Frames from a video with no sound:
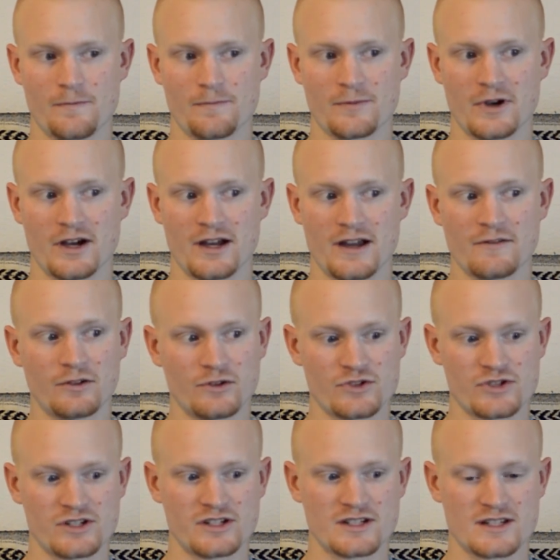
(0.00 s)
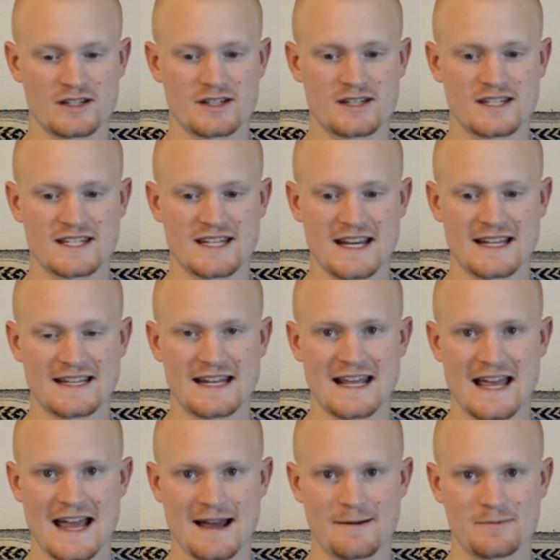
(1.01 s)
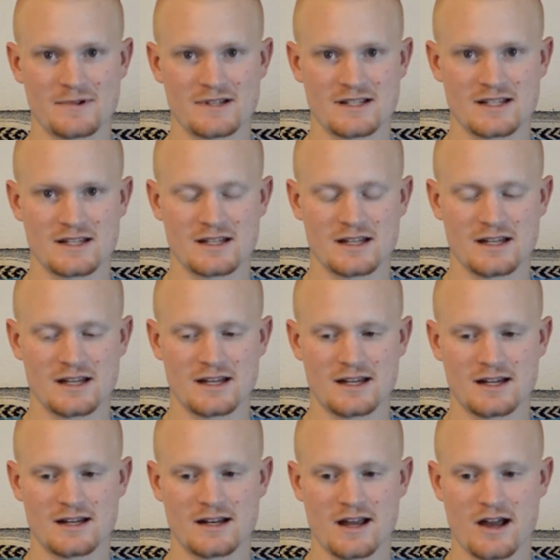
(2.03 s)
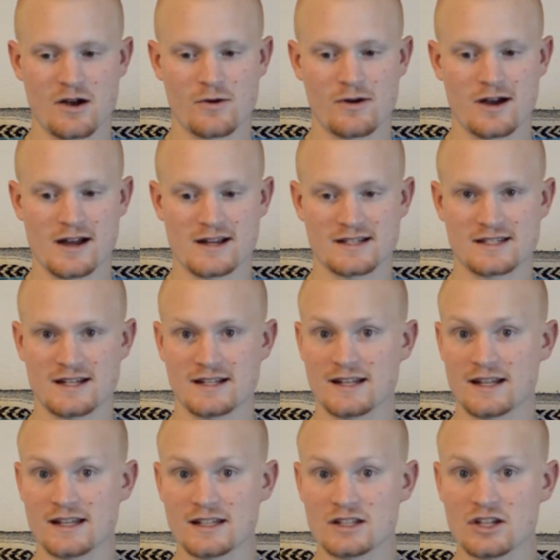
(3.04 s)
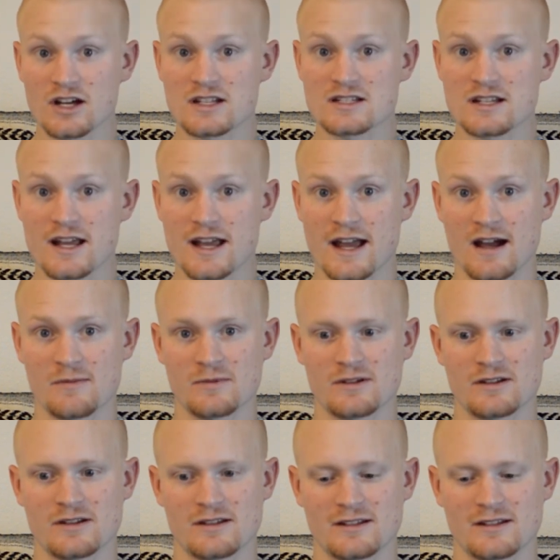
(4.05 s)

evolutionists say that it happens and how I say that it doesn't happen.